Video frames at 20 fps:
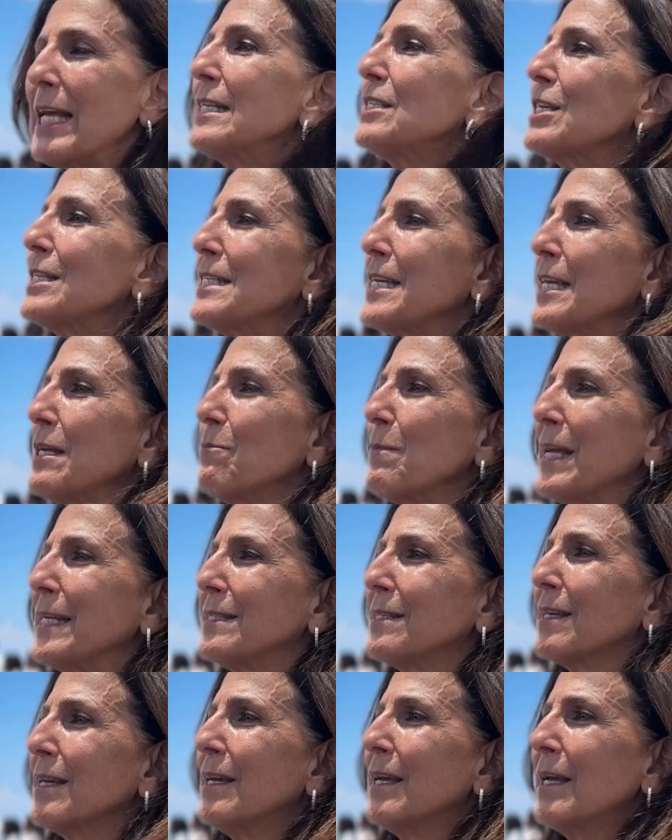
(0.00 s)
entertainment.
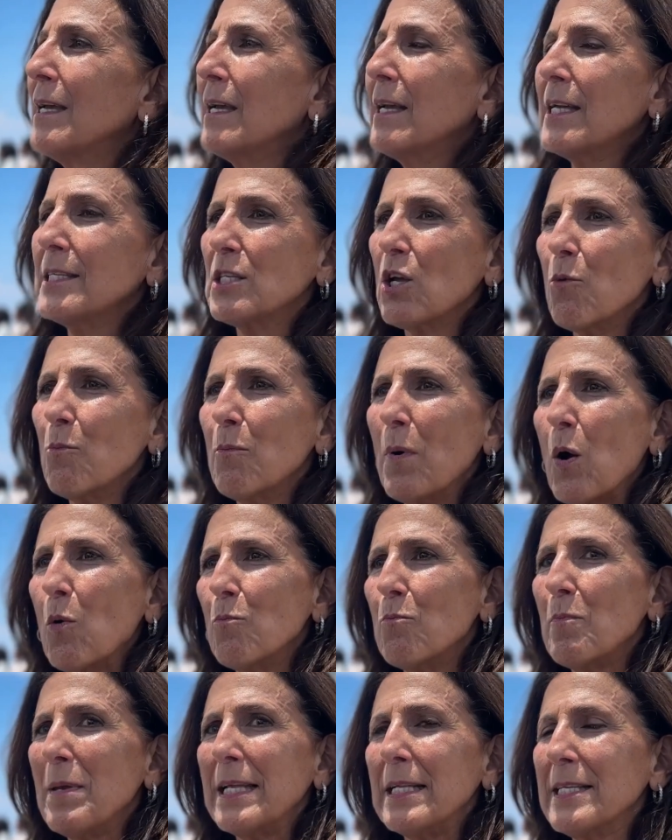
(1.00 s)
It's about
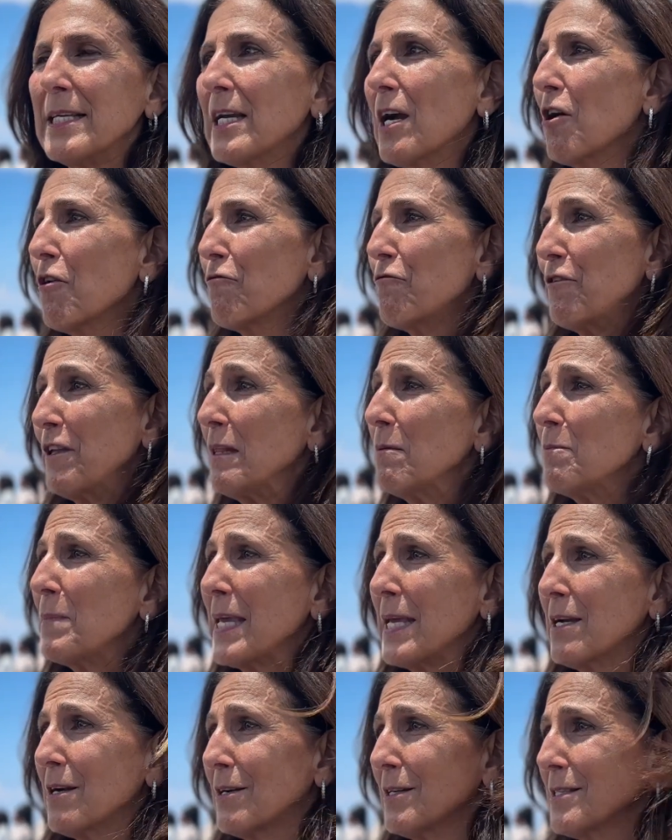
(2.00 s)
building our
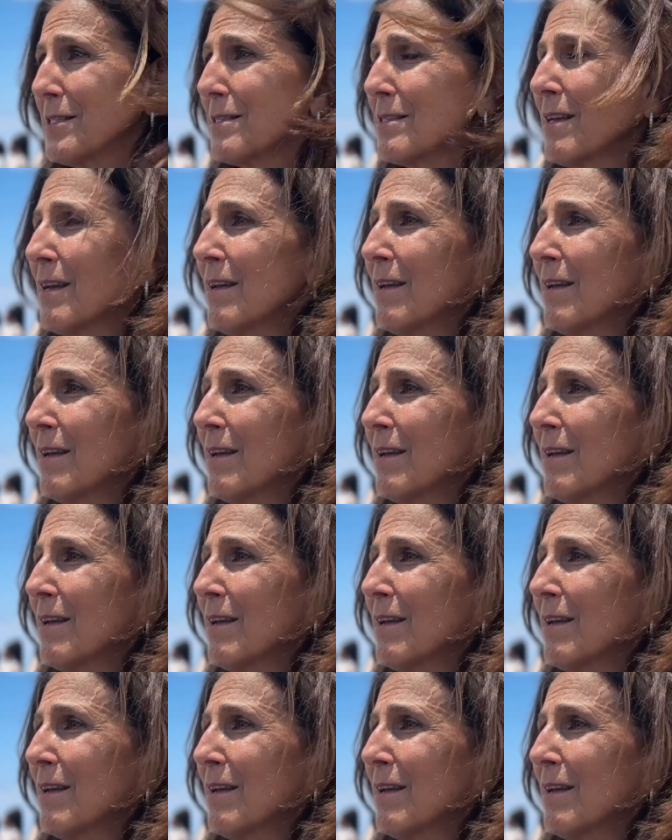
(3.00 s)
filmmakers.